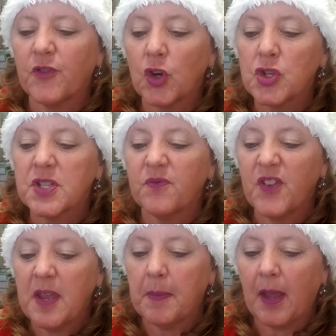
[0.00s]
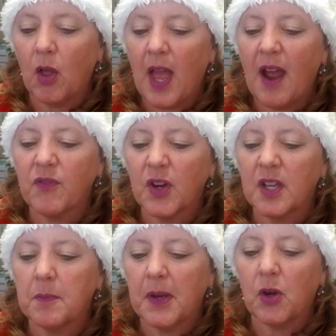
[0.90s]
first female
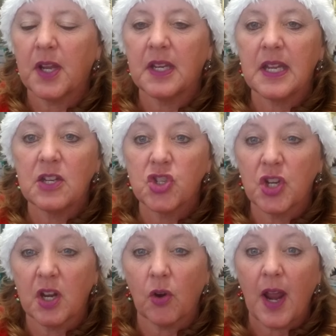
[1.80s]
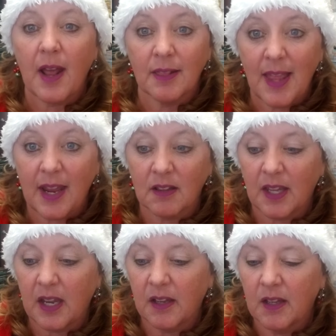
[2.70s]
African American engineer at
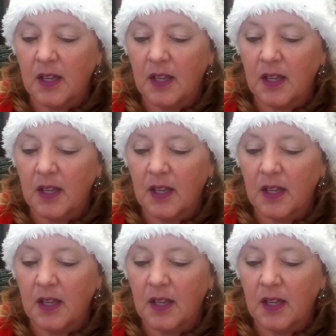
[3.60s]
Langley.